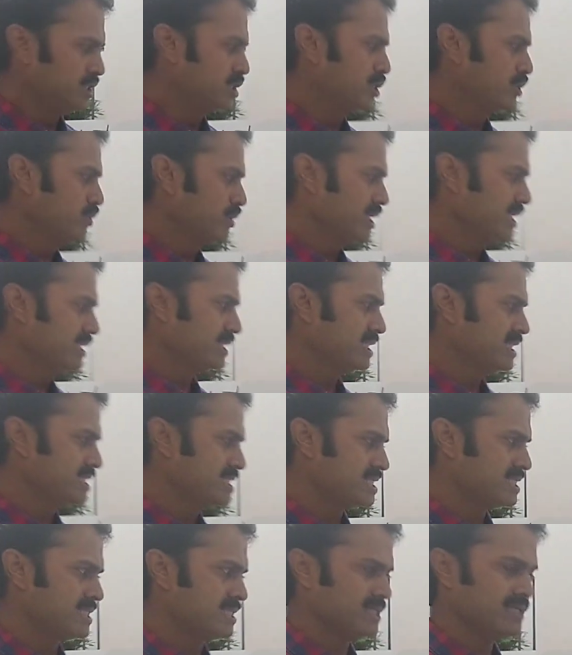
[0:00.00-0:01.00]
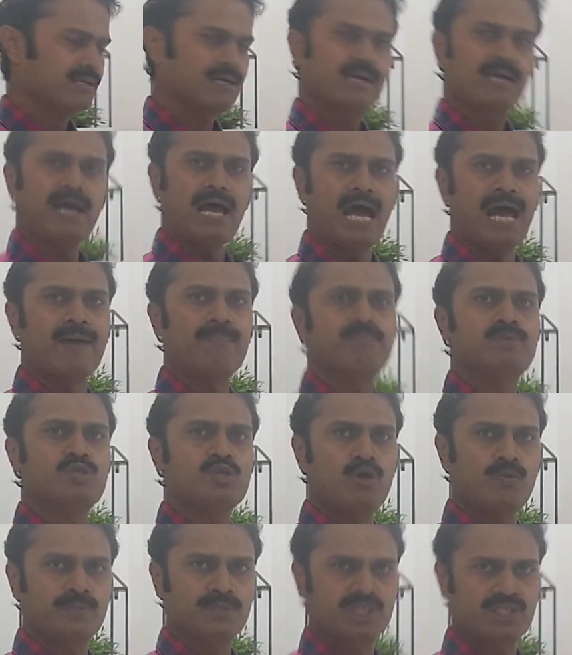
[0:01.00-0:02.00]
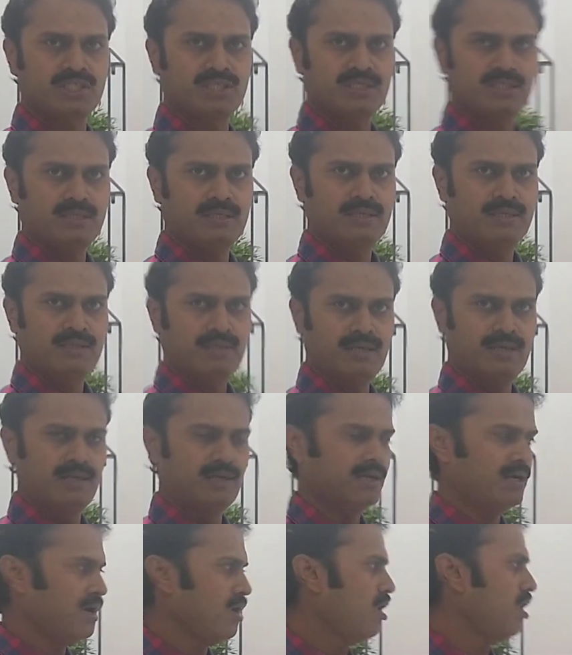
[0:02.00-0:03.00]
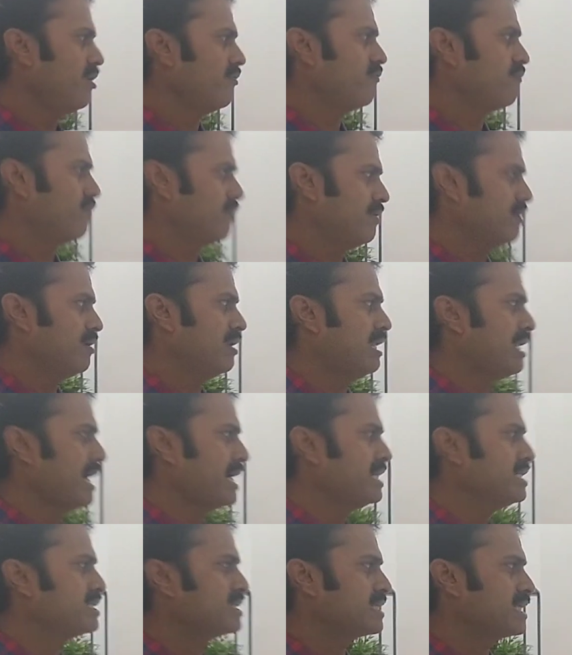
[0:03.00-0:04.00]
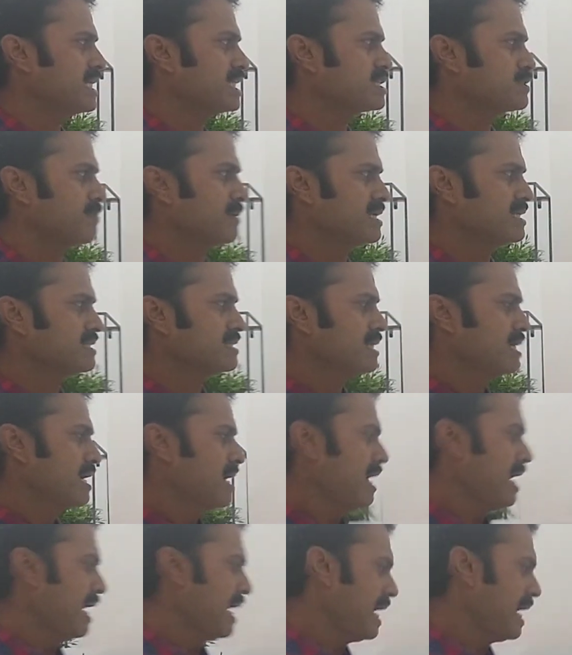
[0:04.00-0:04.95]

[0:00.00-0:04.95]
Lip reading: During this absorption of light takes place,